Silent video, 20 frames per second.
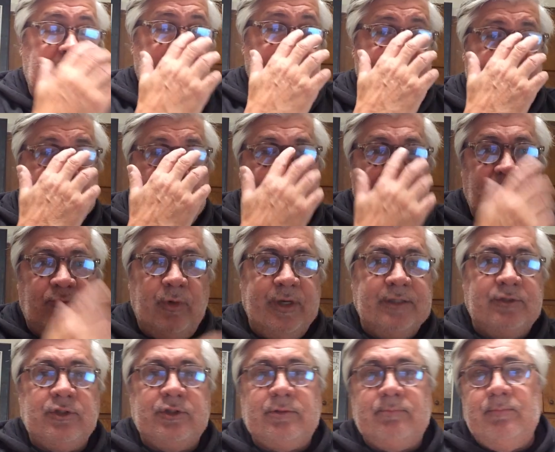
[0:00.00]
some of
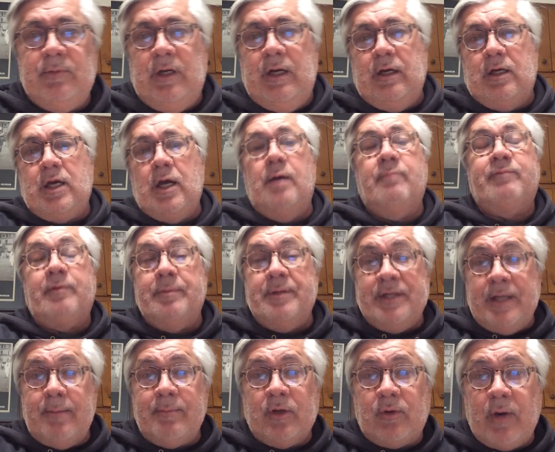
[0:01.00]
which come from the
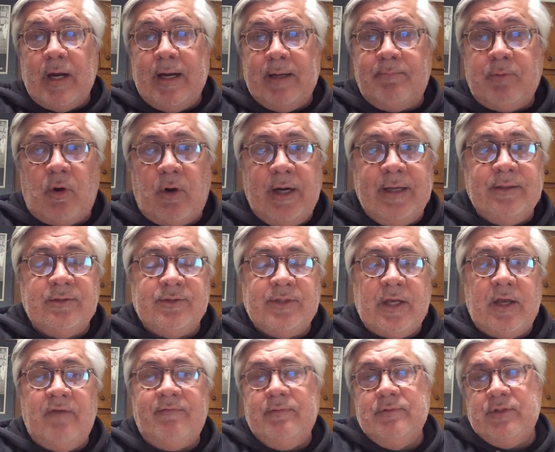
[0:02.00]
Democratic Party
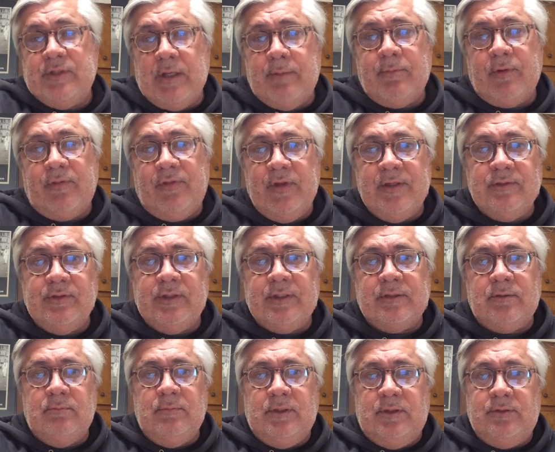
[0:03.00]
itself, and some are things
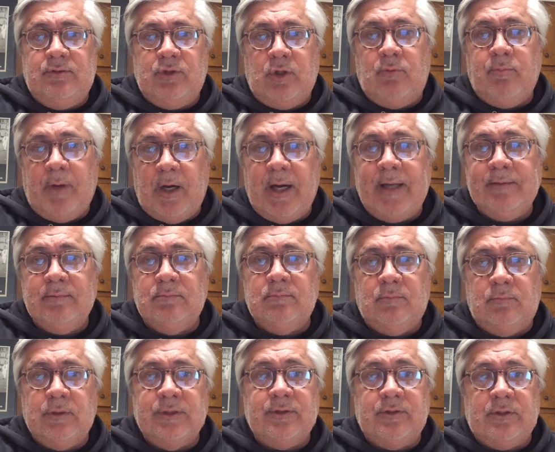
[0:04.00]
that Joe
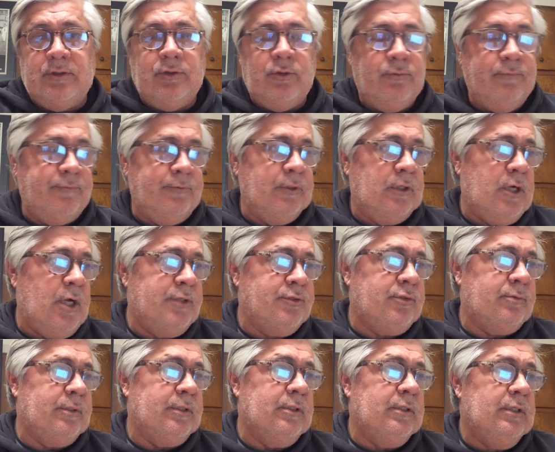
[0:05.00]
Biden wants to do for the
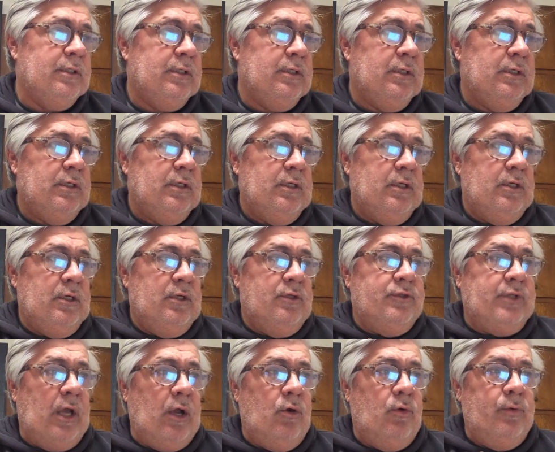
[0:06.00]
country.
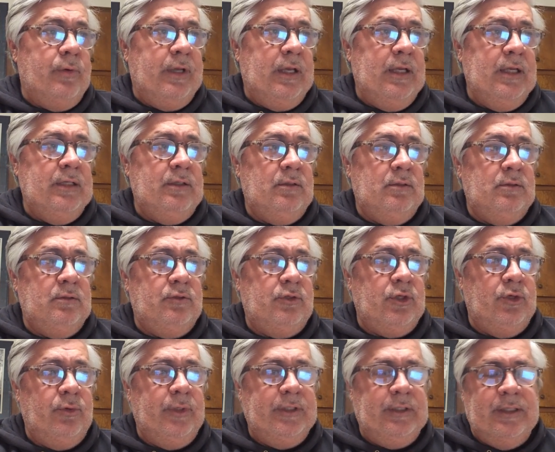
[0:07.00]
So in
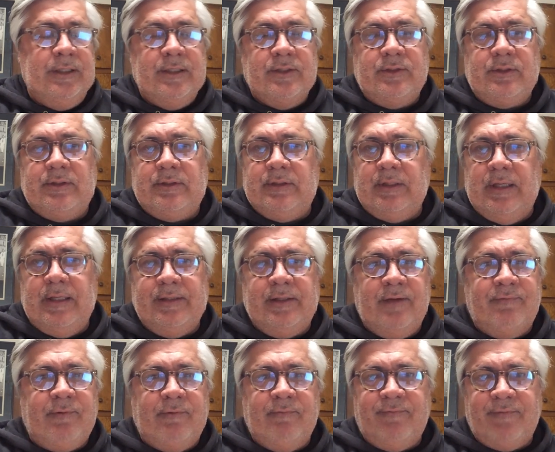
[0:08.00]
doing this,
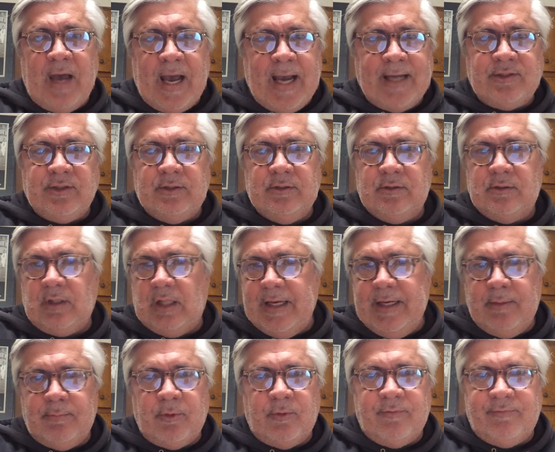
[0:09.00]
different factions,
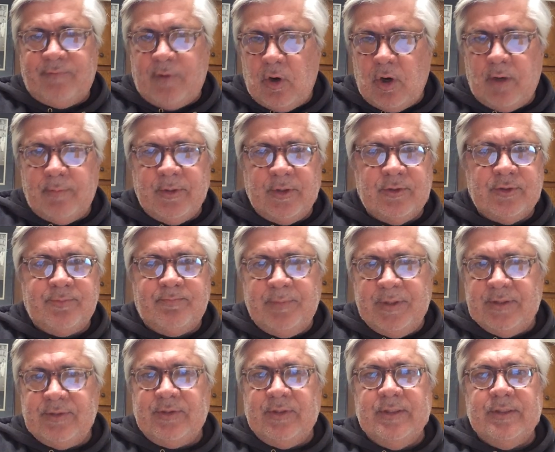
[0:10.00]
labor, farmers,
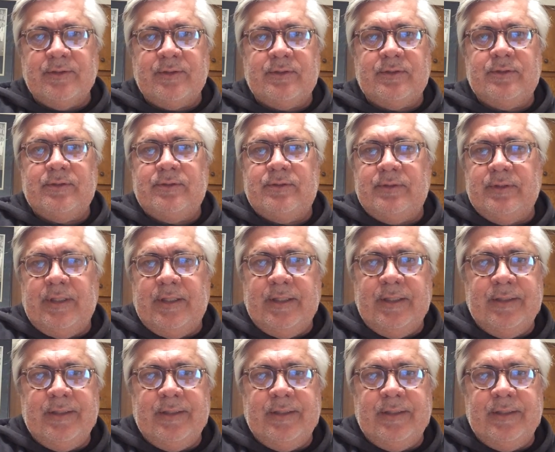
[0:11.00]
business,